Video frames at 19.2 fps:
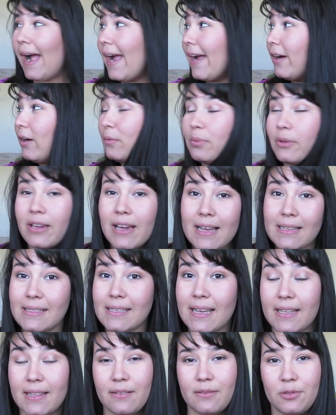I hope you guys
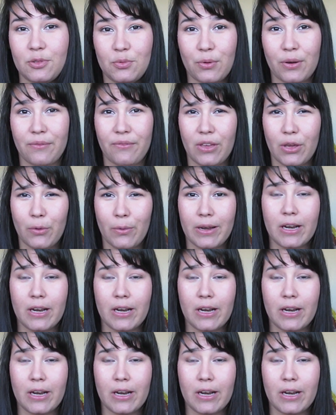like this review,